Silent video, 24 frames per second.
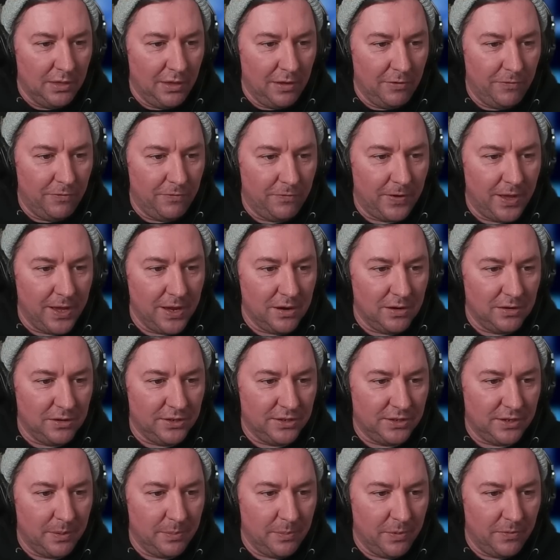They fire
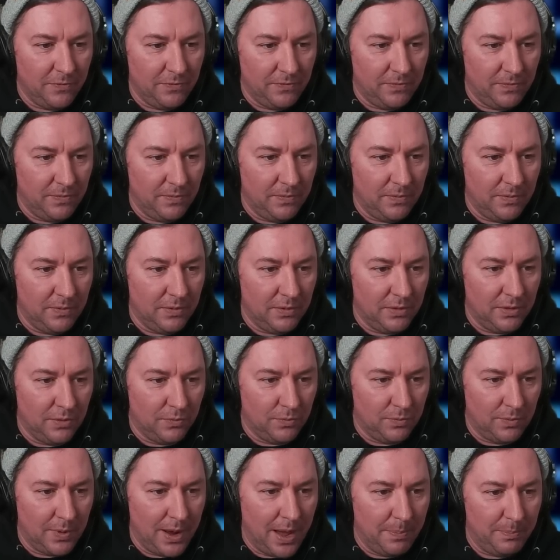some of the
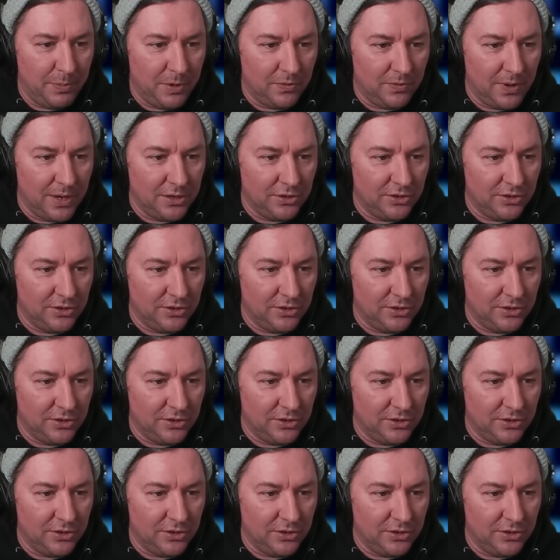Raptor